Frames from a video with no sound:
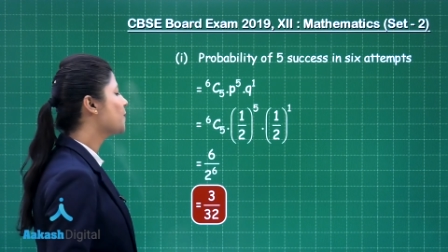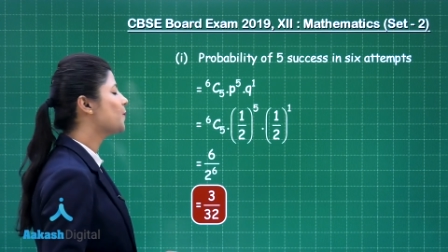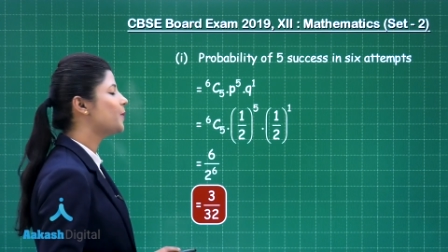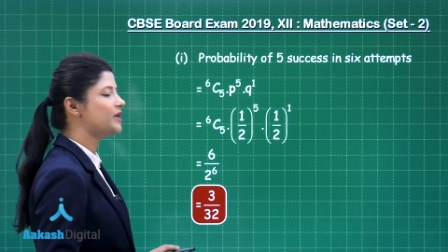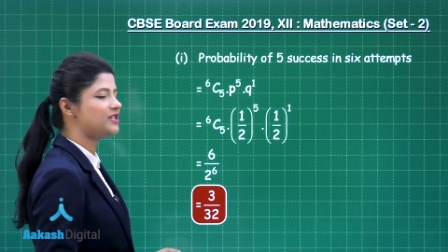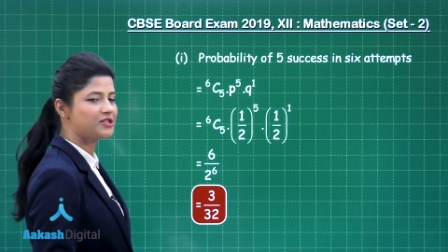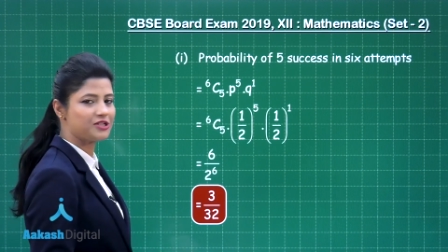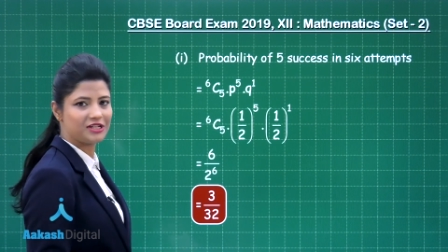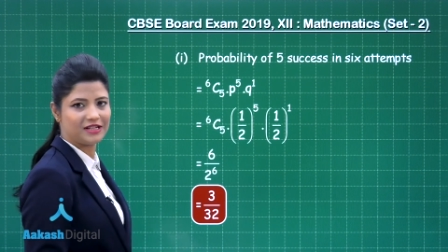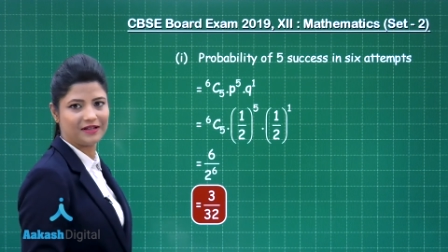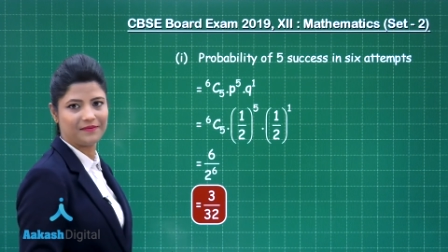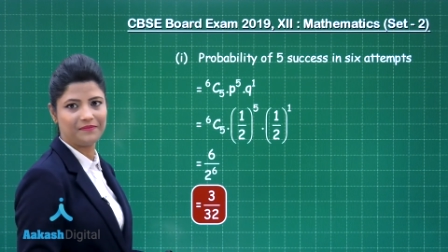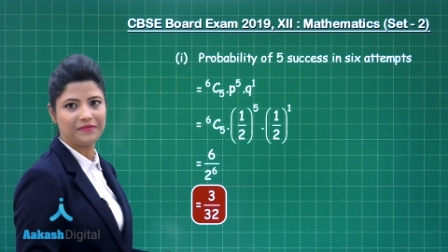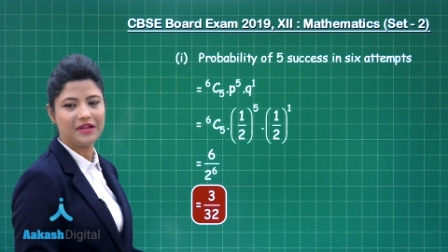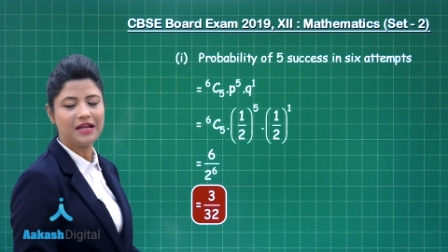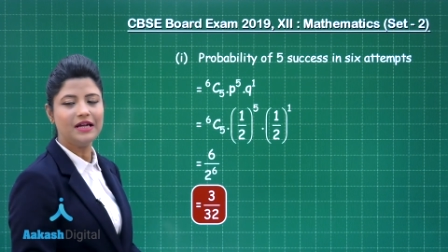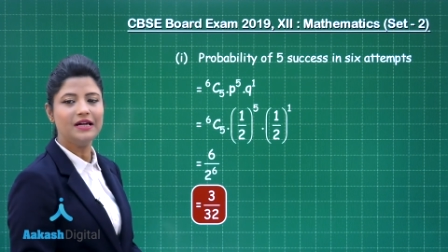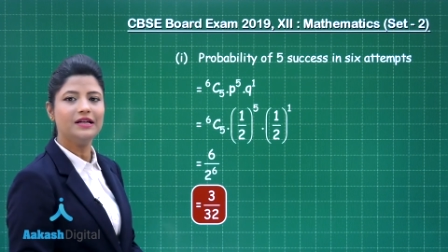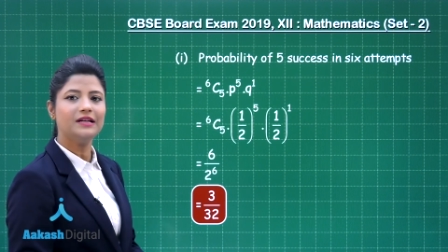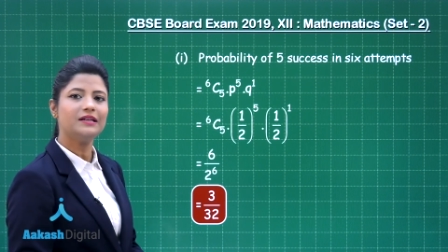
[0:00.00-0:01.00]
question.
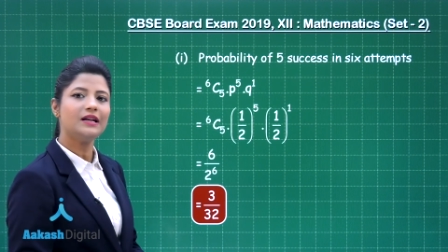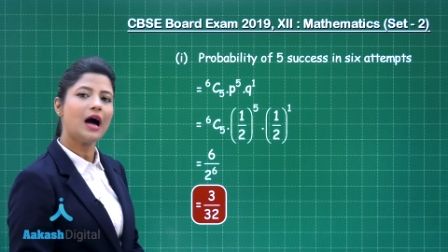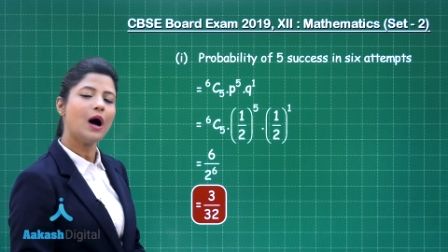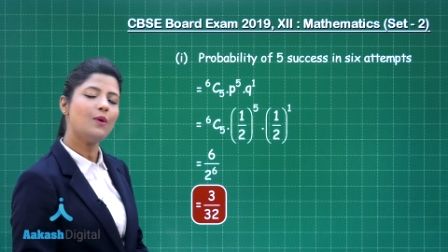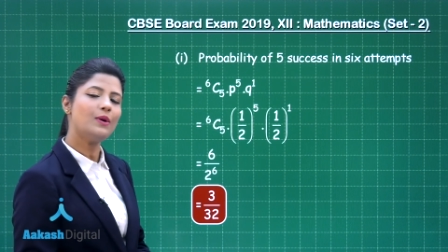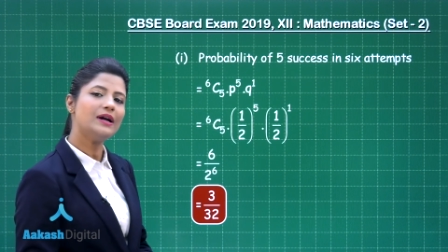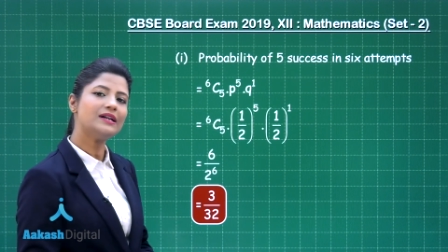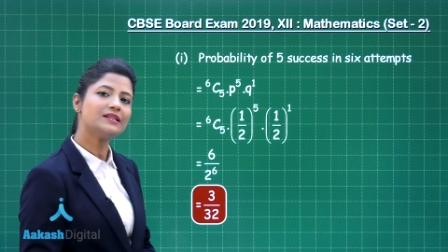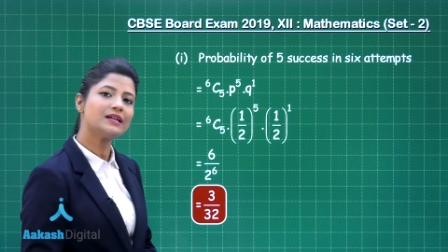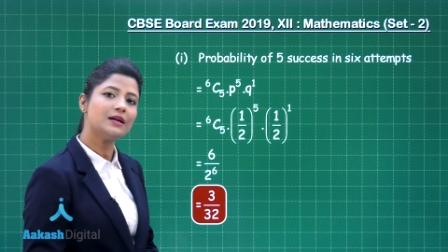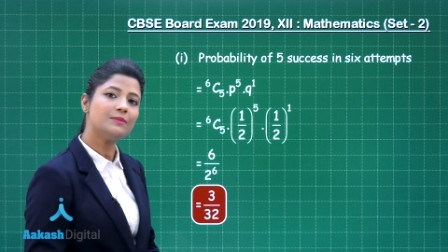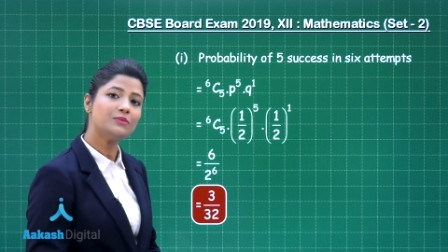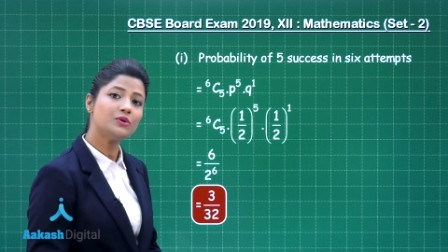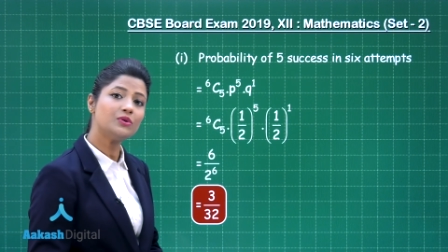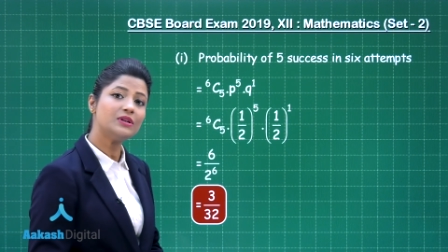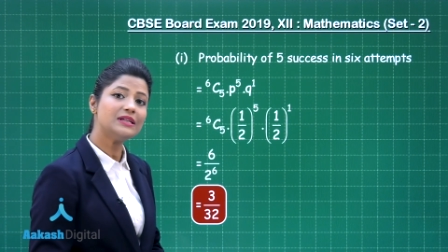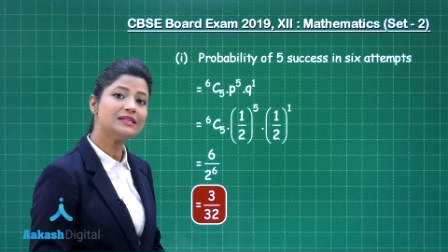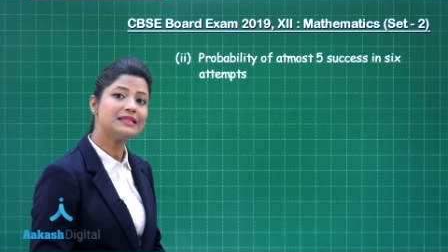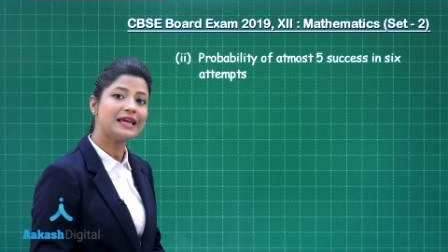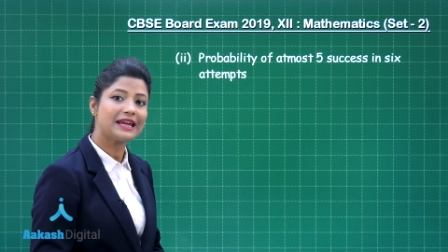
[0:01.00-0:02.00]
Now let's come
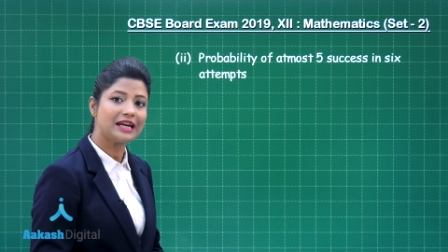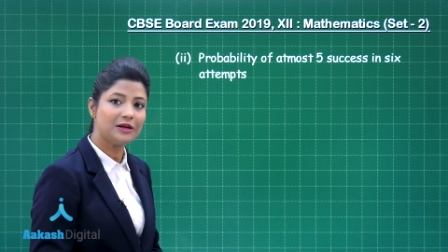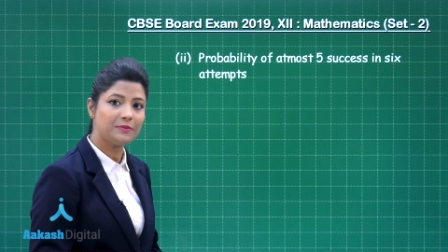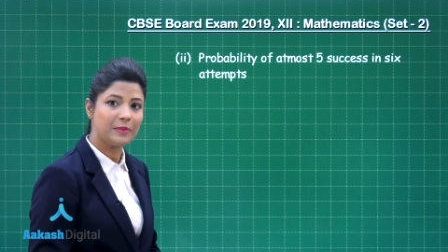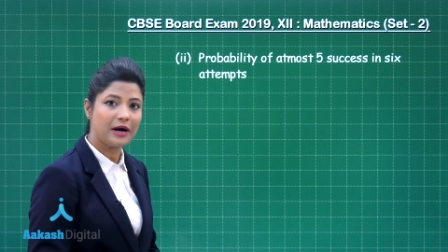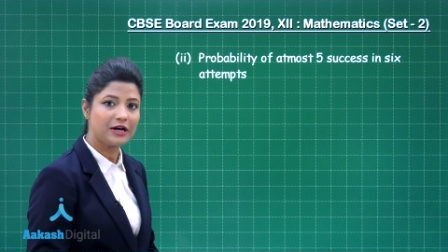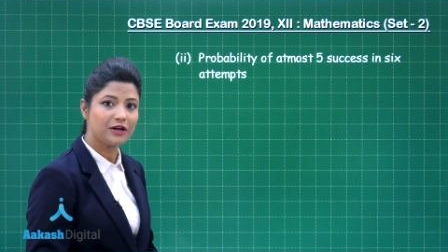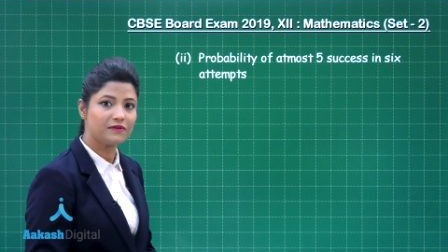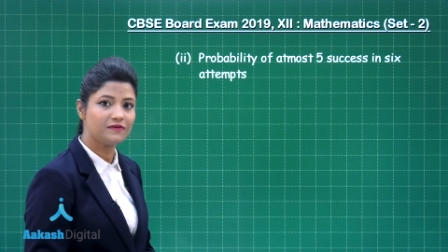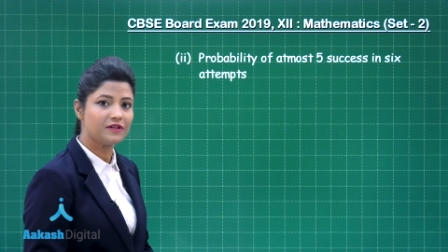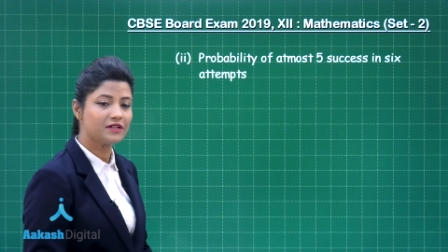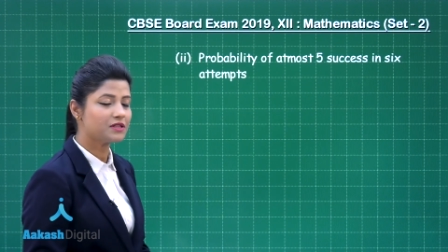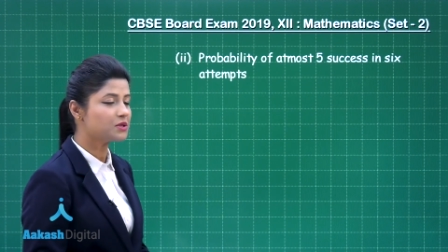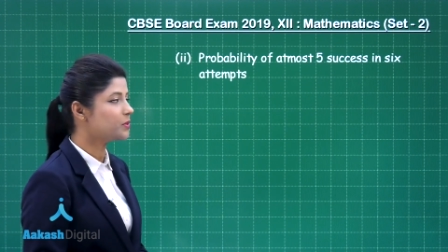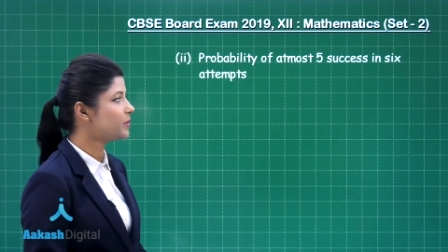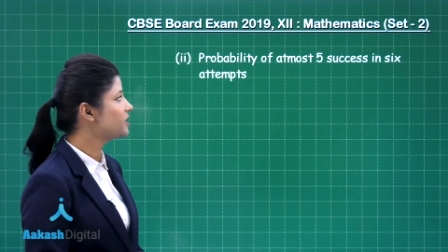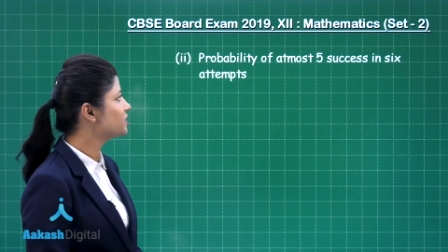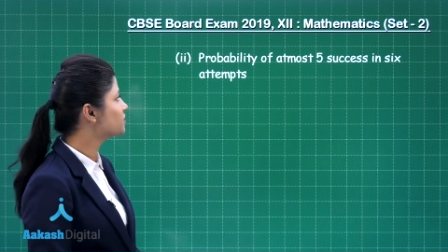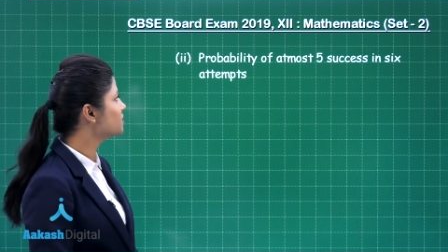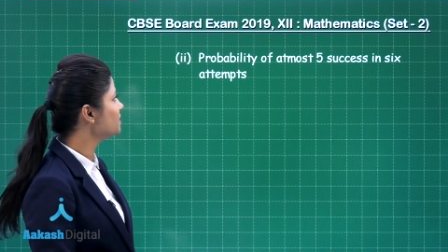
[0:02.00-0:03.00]
to the second part of this
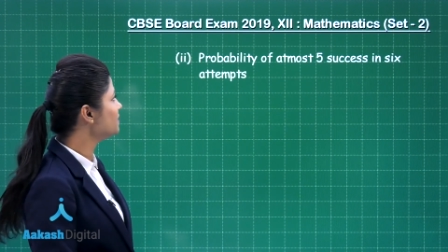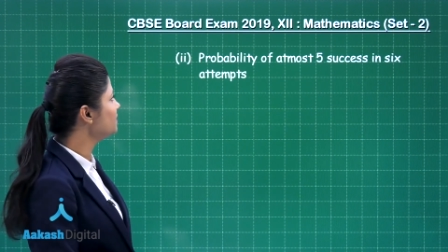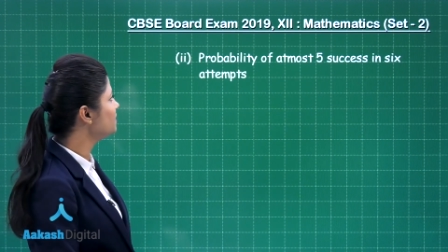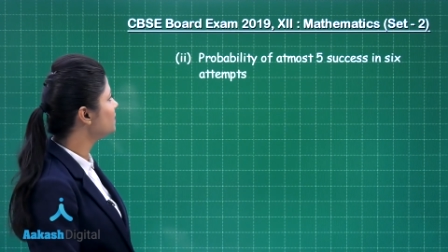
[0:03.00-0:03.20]
question.